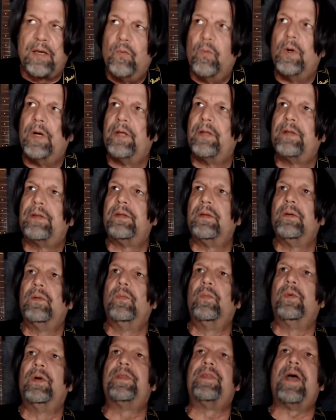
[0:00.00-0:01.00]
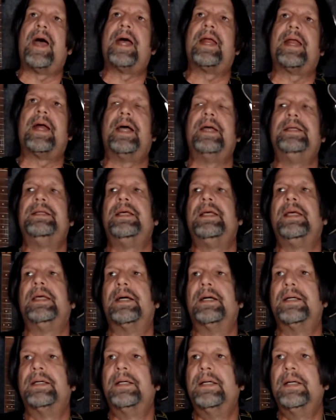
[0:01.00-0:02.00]
with that
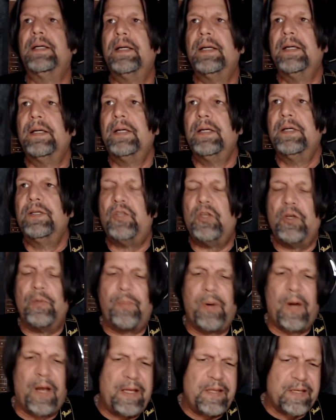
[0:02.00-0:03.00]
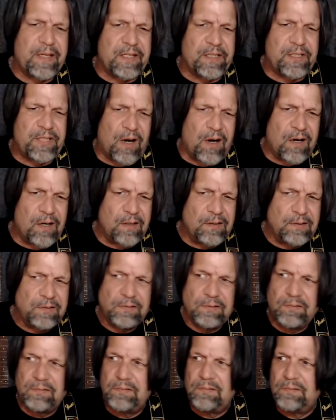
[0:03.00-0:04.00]
idea. Do you play the guitar?
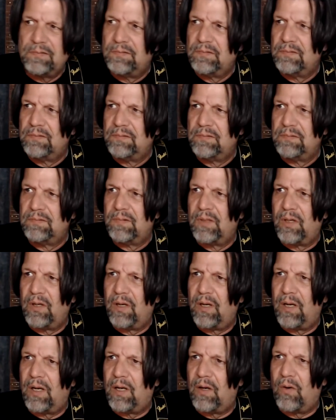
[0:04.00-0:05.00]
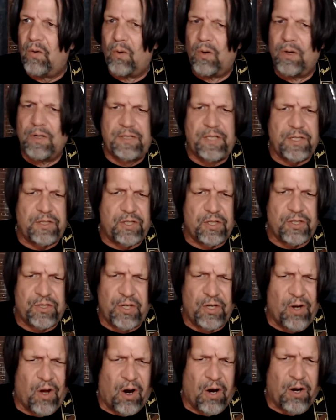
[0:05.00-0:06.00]
Or is it just
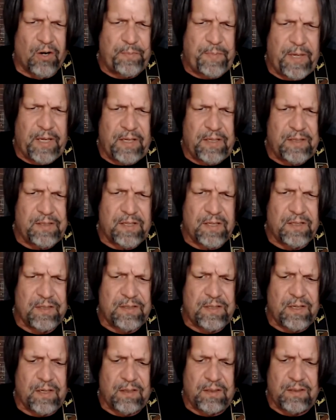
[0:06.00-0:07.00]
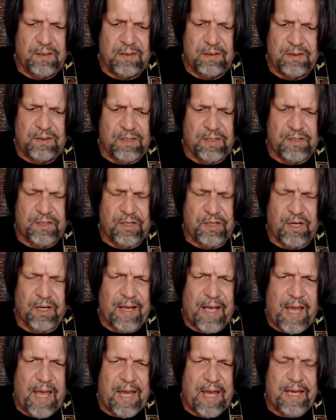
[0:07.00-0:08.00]
an art piece? Is it just going
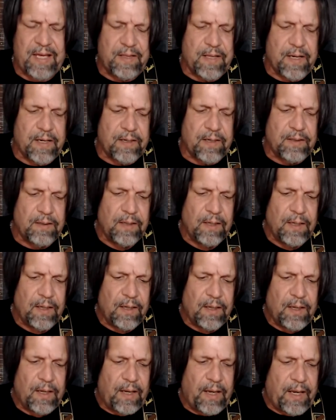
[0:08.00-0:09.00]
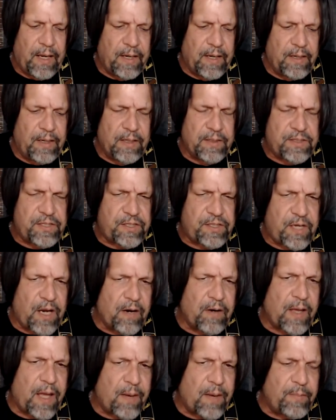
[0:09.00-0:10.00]
to hang there? And it
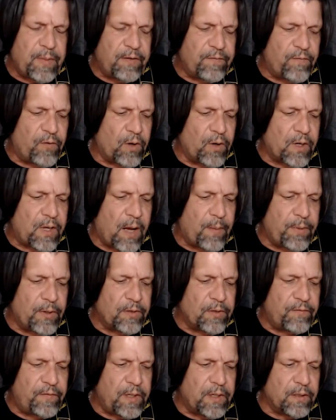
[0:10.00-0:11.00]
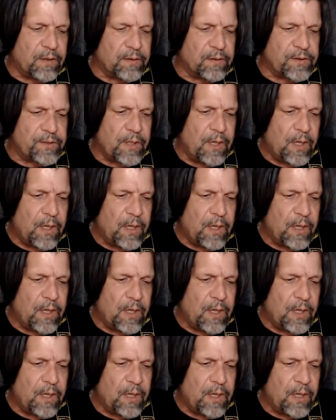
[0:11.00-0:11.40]
stared at me for a couple of years.